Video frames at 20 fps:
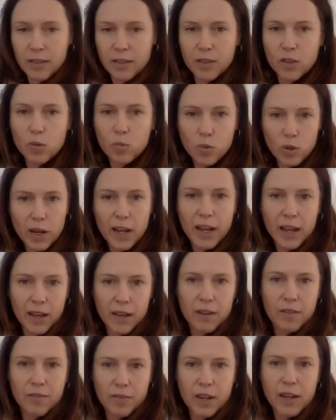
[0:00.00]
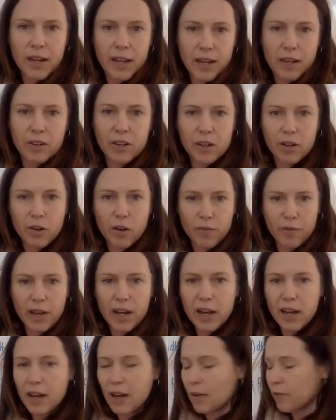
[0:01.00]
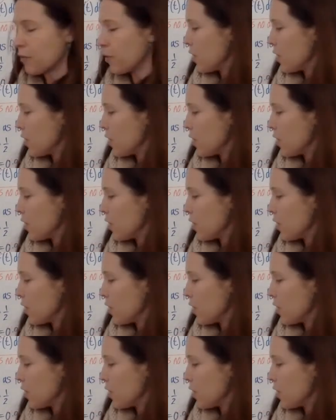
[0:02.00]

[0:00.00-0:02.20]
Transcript: that would have an area of a half,